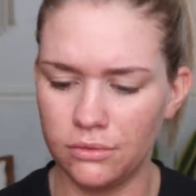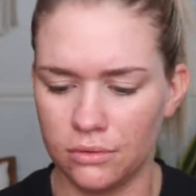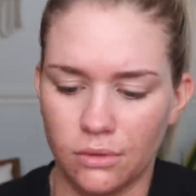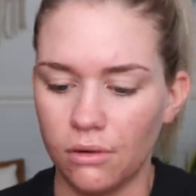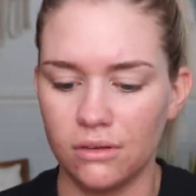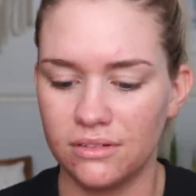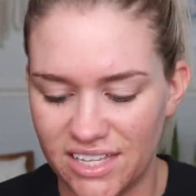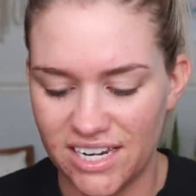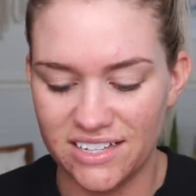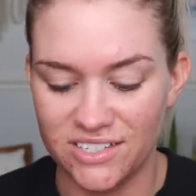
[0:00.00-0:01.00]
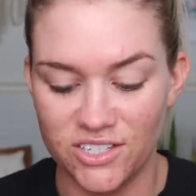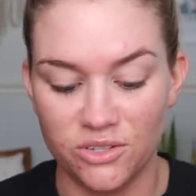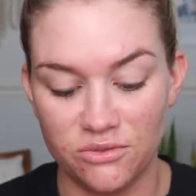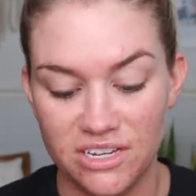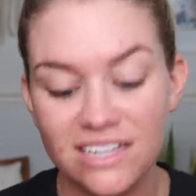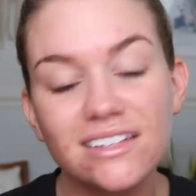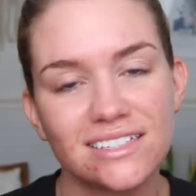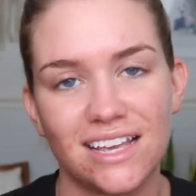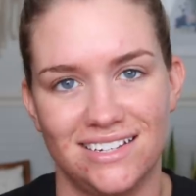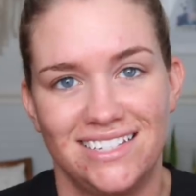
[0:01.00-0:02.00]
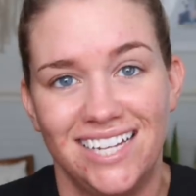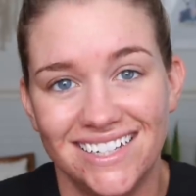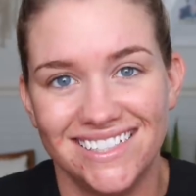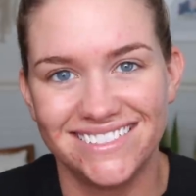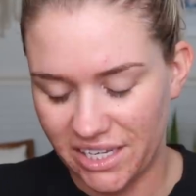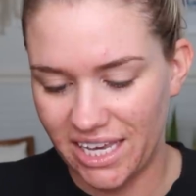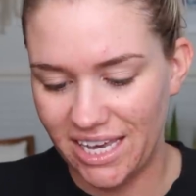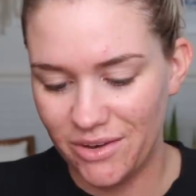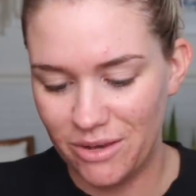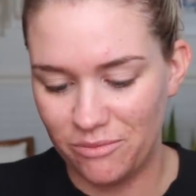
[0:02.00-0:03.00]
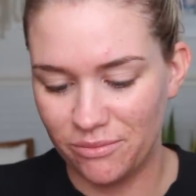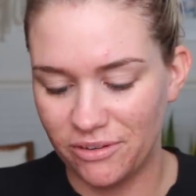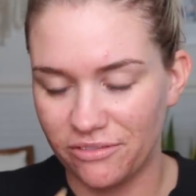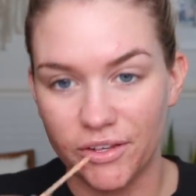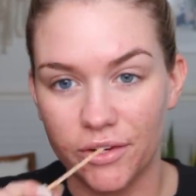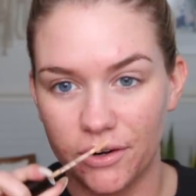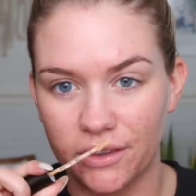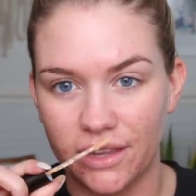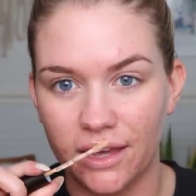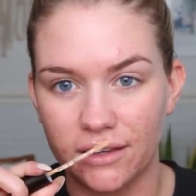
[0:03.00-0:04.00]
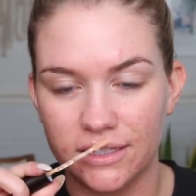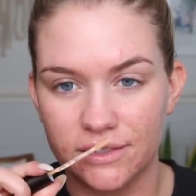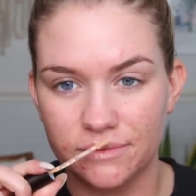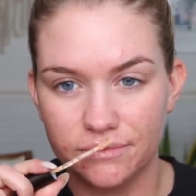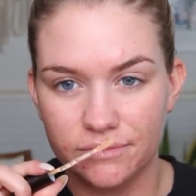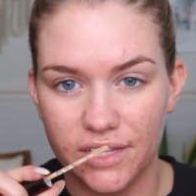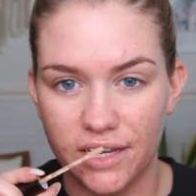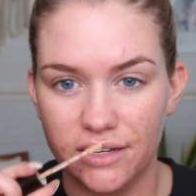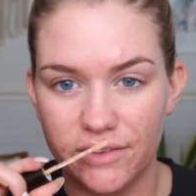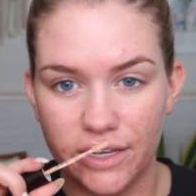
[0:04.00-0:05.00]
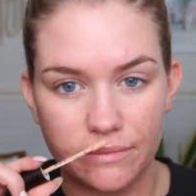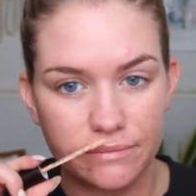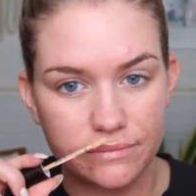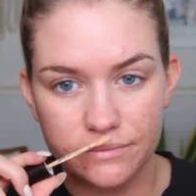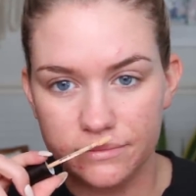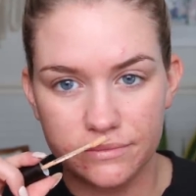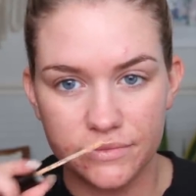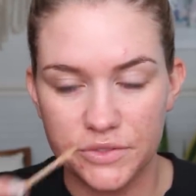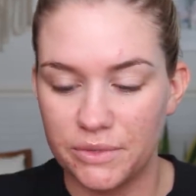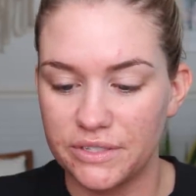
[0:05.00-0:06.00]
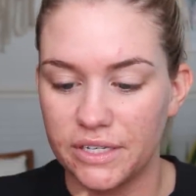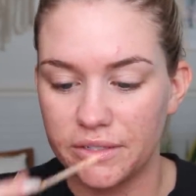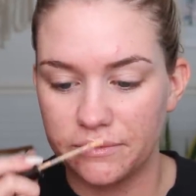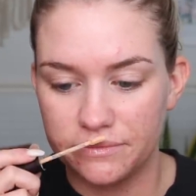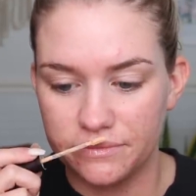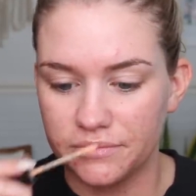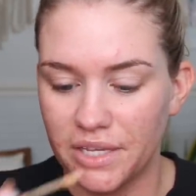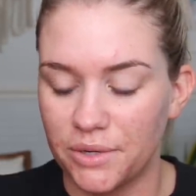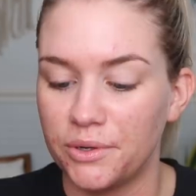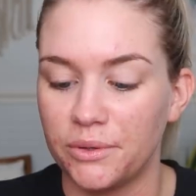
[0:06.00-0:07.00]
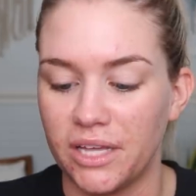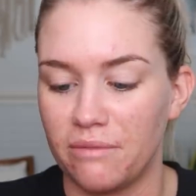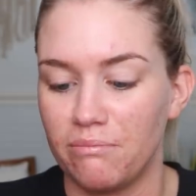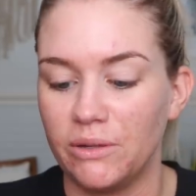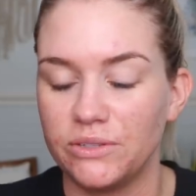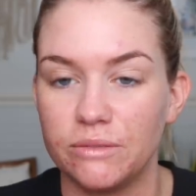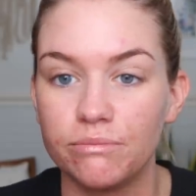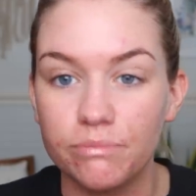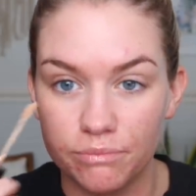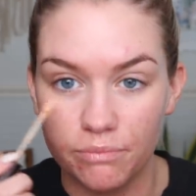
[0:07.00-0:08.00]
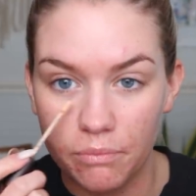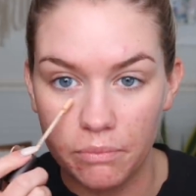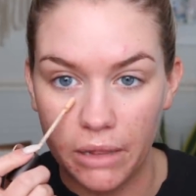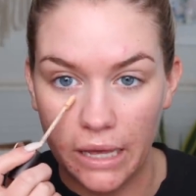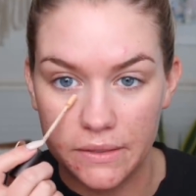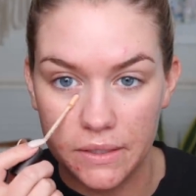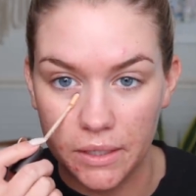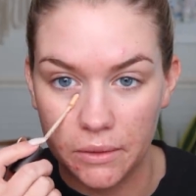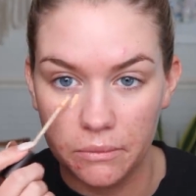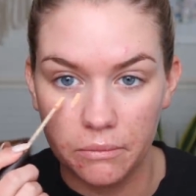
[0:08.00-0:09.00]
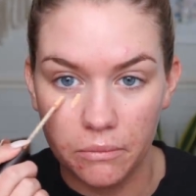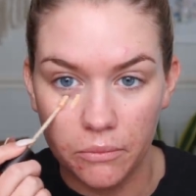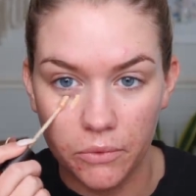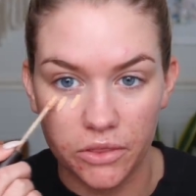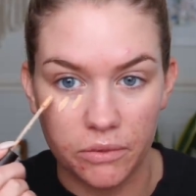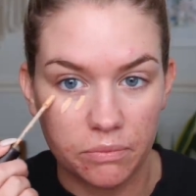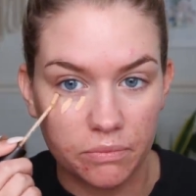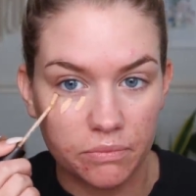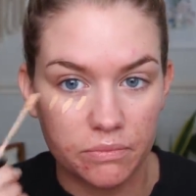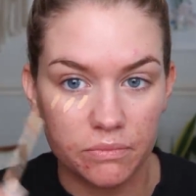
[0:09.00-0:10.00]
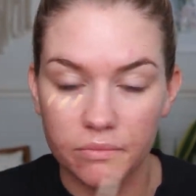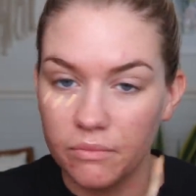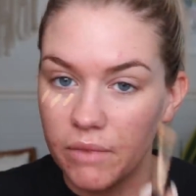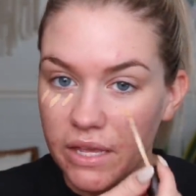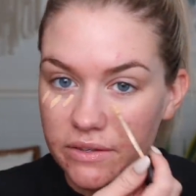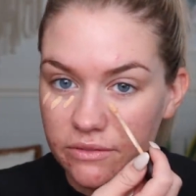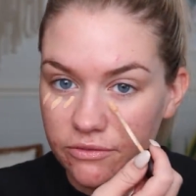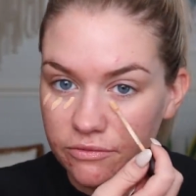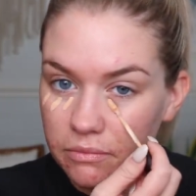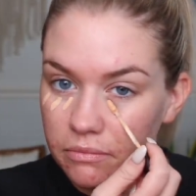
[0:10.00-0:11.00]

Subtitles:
ooh, that has a unique scent. I can't quite put my finger on that. It's kind of like, it smells like, I don't know, like melted plastic with a hint of